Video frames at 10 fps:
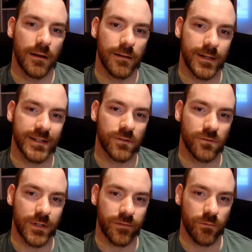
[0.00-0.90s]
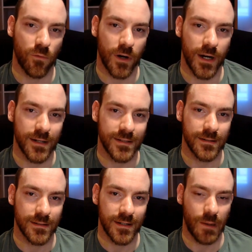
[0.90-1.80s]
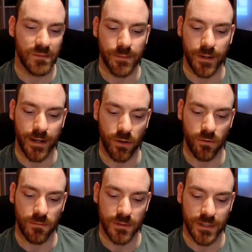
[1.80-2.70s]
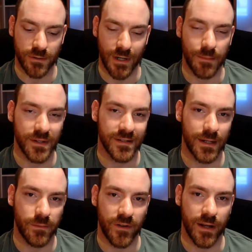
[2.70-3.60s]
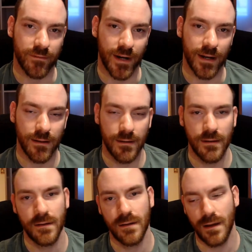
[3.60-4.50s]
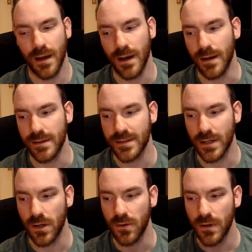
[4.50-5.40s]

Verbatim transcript: These are all different words and terms, but they all describe the same thing, right? Uh, so